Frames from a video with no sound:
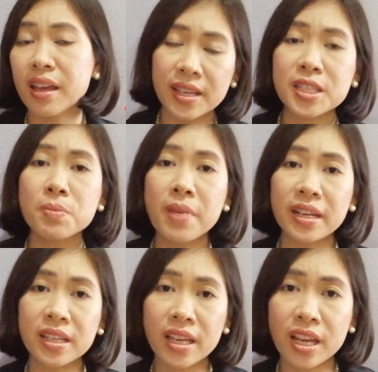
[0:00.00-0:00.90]
These
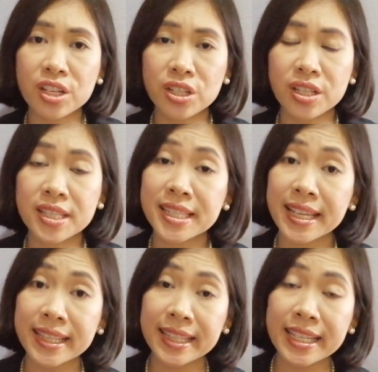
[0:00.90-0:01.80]
medications
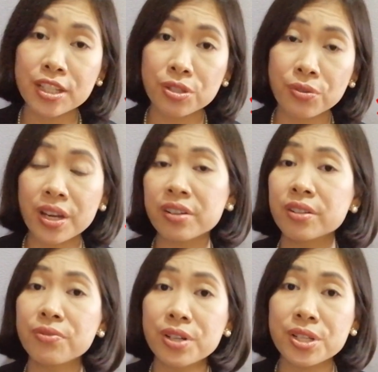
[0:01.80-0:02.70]
can lead to
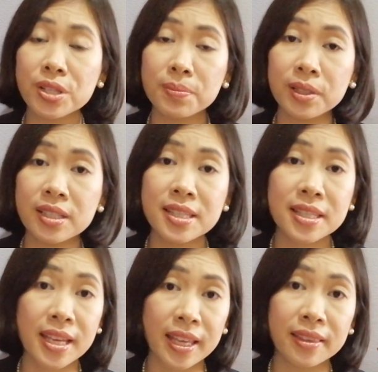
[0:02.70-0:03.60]
irreversible
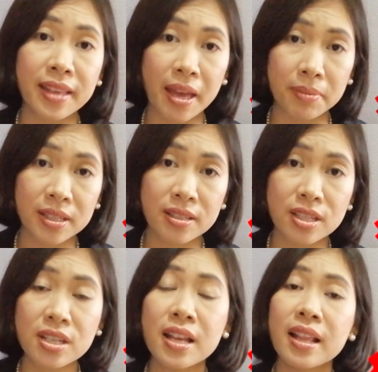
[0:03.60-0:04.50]
skin
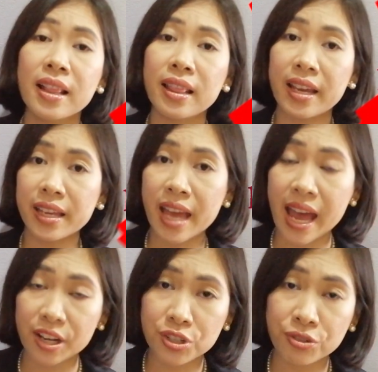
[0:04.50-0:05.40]
damage like
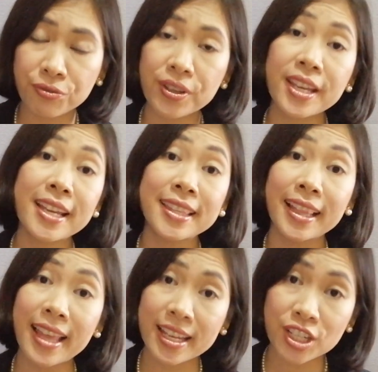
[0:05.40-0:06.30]
atrophy,
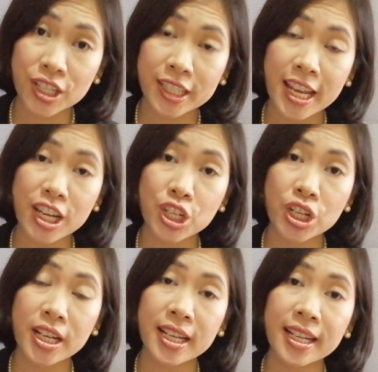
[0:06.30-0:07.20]

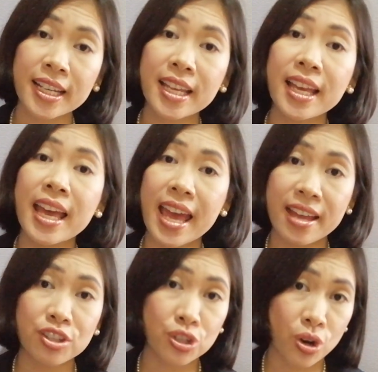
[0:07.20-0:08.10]
telangiectasia,
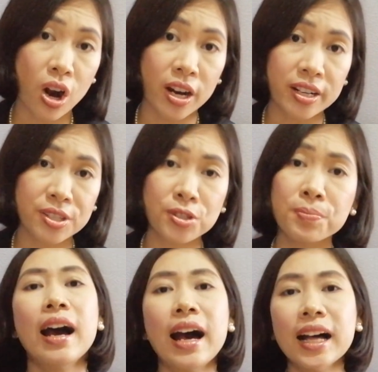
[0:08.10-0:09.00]
and scars.
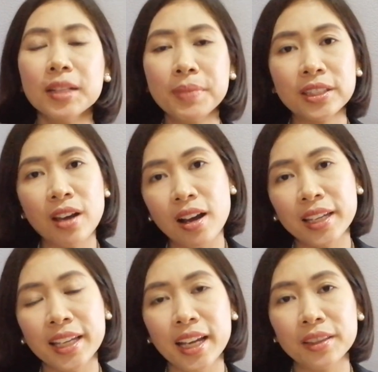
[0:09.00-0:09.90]
I'll be
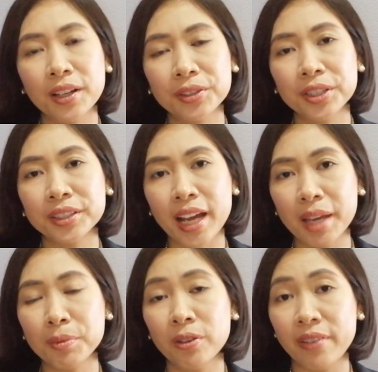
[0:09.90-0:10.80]
talking another
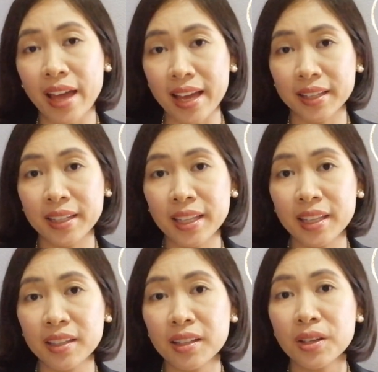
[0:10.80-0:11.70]
type of
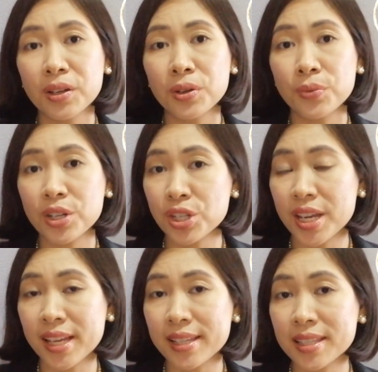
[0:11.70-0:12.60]
acne, which
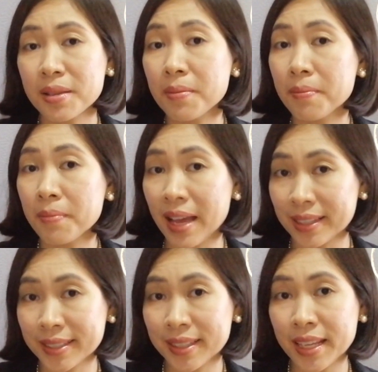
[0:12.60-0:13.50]
is
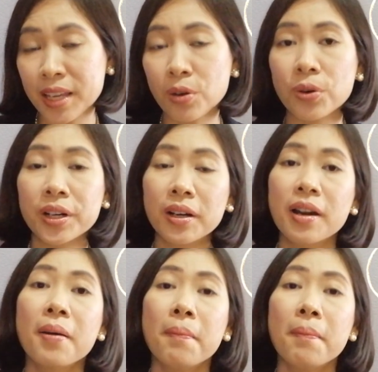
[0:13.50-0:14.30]
maskne or